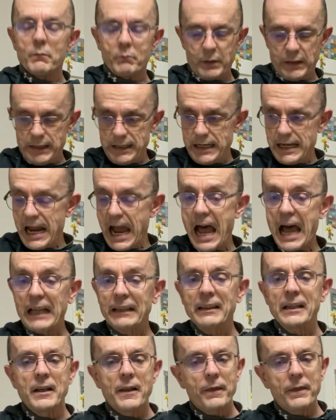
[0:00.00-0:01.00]
But
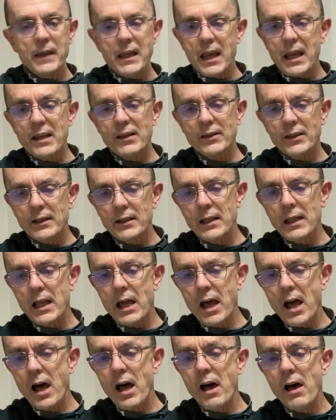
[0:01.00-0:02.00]
not this
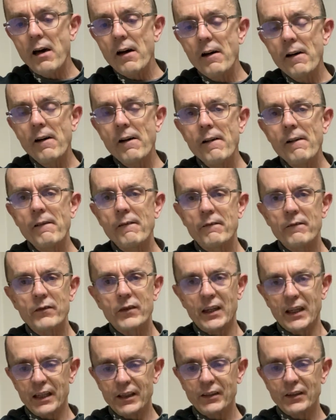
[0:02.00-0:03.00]
love,
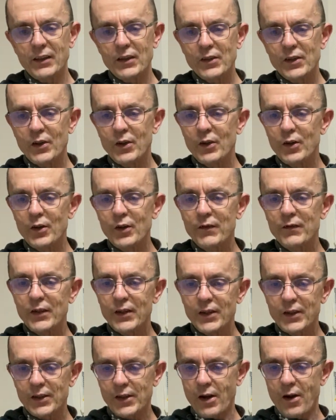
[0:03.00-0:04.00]
it deserves
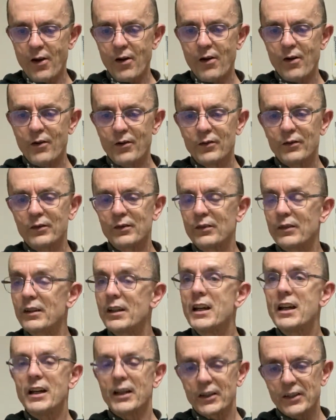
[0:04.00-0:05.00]
a song.
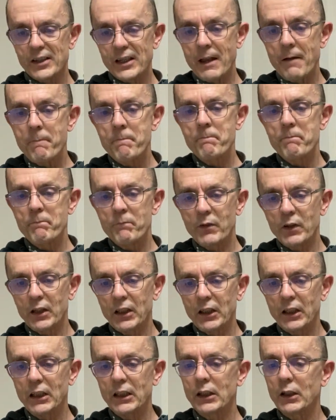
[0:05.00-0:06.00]
A
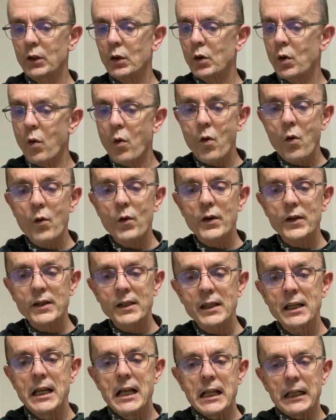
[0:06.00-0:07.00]
symphony and
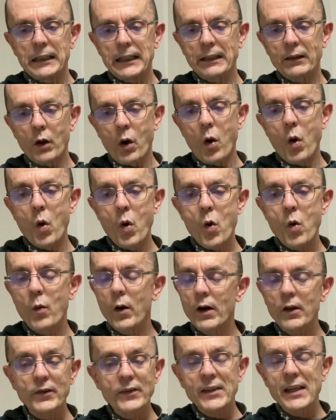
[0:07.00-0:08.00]
chorus, let the whole
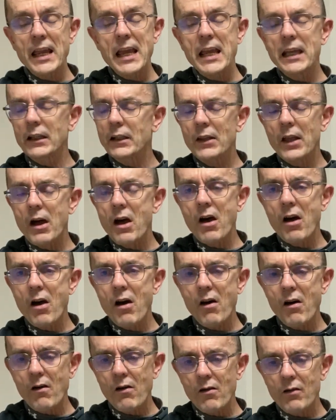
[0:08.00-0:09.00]
world sing
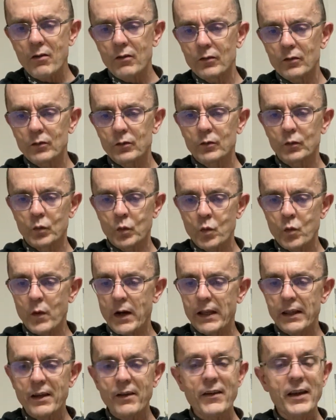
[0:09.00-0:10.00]
along.
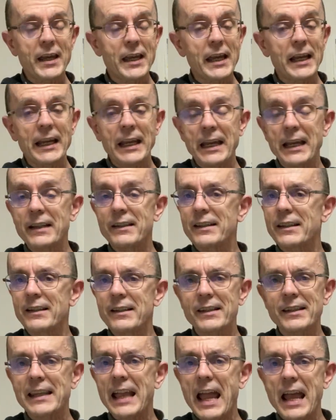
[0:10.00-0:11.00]
Whether it ends
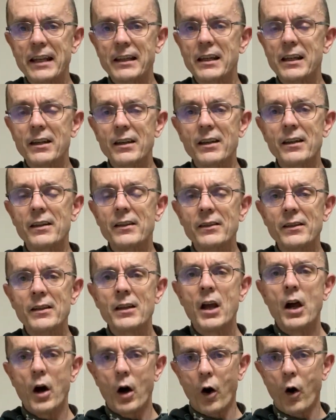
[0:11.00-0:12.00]
in sadness
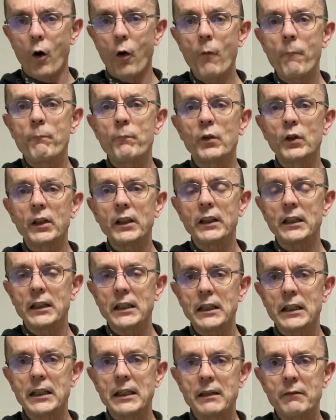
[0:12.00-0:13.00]
or
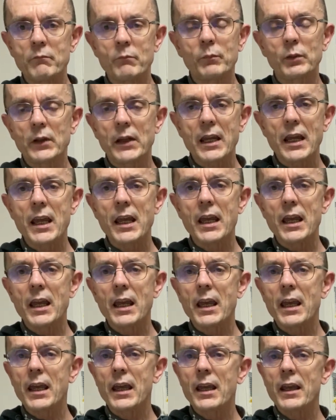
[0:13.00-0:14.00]
hopefully in
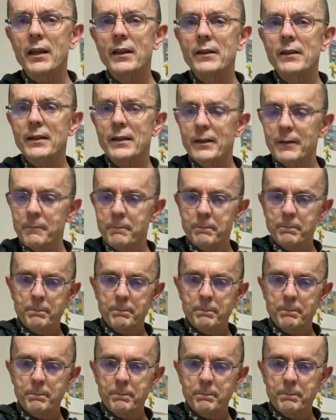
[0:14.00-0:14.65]
bliss.